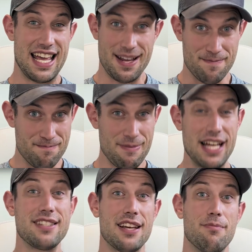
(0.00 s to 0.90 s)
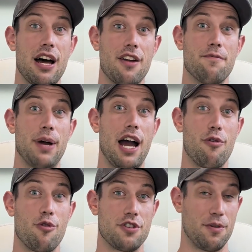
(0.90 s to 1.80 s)
an immense amount of
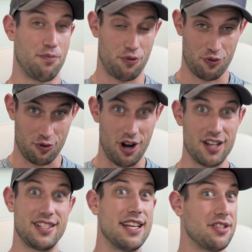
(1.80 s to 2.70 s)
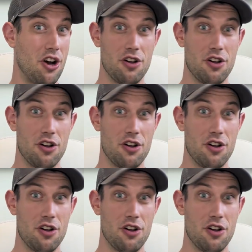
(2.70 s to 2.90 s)
power to process